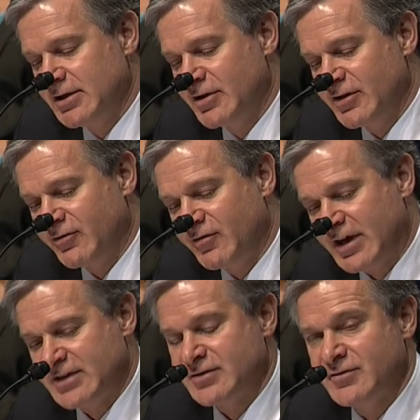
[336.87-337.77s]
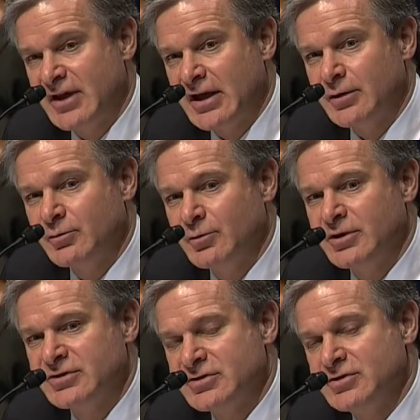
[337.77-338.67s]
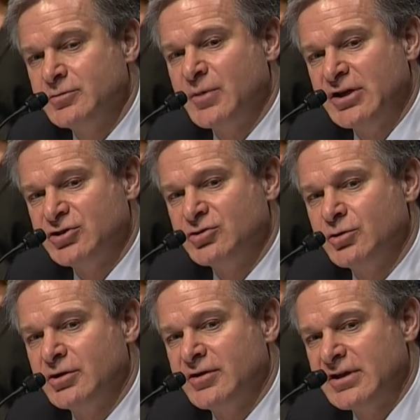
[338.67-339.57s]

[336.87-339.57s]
the effect of that was to make sure